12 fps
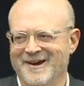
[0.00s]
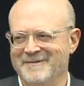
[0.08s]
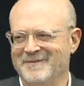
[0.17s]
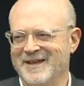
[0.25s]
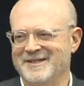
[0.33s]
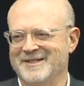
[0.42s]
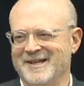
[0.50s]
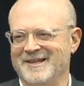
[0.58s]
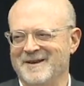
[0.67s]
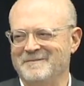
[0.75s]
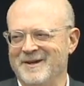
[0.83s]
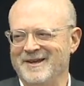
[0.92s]
um, they said
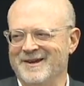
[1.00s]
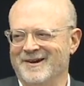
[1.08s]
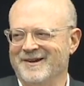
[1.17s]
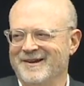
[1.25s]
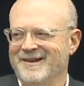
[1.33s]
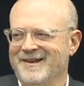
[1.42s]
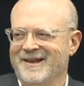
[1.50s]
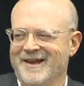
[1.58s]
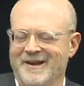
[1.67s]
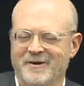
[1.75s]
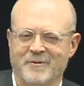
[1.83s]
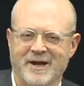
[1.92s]
they'd be here.
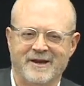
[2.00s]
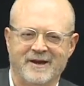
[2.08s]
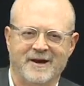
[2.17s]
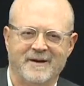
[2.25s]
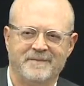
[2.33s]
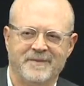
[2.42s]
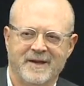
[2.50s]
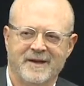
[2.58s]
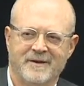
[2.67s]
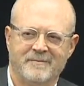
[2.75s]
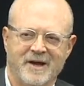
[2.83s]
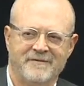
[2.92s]
Anyway, um,
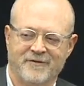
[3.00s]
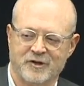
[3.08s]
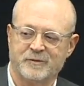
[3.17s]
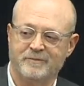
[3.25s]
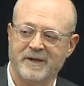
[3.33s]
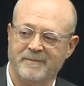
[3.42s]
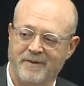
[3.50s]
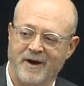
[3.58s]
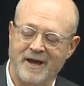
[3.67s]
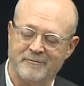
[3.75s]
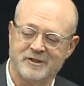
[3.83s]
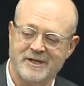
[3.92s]
my first big
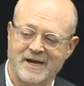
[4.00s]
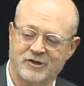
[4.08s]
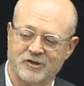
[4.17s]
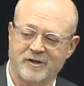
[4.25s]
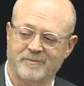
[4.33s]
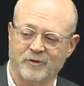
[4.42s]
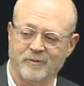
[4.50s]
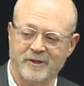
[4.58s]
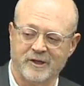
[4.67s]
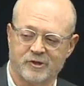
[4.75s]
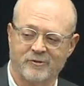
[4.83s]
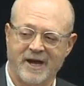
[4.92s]
buy was actually at
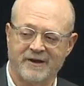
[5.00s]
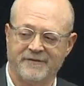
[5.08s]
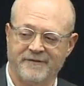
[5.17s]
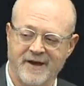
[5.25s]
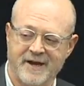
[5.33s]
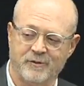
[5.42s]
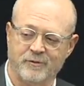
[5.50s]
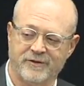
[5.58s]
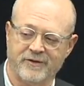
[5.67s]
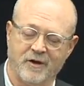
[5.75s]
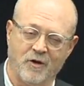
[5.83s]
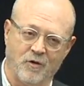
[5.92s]
Bloomingdale's, where I had a fight
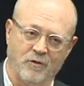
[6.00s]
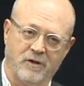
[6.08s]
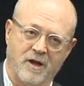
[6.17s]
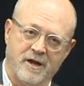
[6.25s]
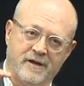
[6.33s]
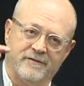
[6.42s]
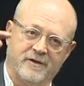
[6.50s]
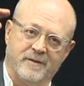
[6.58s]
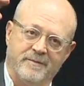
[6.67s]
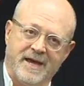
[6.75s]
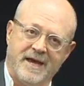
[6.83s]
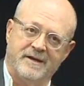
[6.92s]
with the whole line of
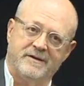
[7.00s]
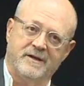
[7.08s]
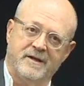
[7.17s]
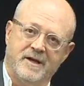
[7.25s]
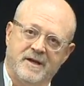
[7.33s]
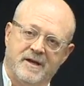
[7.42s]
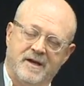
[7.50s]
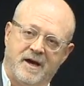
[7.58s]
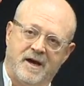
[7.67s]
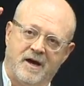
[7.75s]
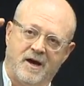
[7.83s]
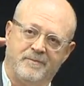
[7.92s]
command
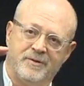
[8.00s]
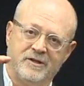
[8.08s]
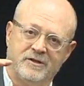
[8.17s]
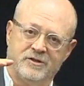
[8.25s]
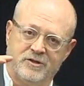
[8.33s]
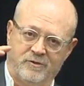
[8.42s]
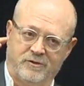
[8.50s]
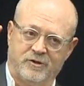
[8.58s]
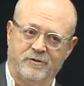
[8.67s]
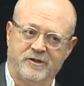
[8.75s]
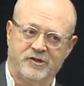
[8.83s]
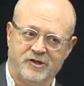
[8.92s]
uh, up to
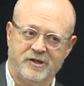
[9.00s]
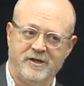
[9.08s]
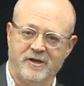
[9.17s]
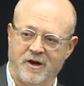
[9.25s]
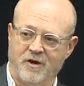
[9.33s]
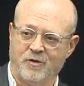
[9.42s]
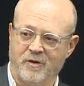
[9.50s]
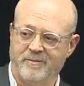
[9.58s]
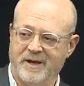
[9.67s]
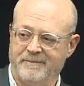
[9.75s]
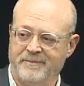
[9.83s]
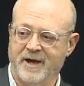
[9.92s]
to the CEO
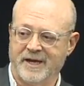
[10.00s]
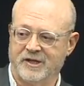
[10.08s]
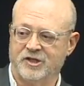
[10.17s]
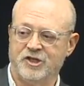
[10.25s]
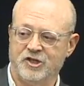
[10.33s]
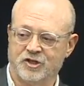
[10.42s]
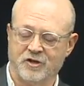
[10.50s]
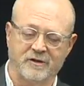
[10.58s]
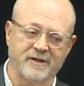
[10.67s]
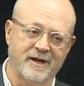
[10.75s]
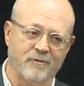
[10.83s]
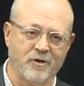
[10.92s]
about buying a
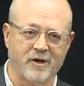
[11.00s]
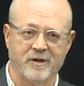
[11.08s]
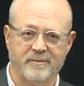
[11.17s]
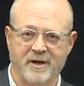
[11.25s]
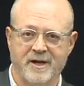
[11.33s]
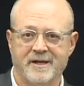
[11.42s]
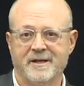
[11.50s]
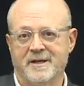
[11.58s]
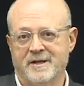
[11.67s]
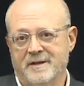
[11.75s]
T-shirt that I wanted to buy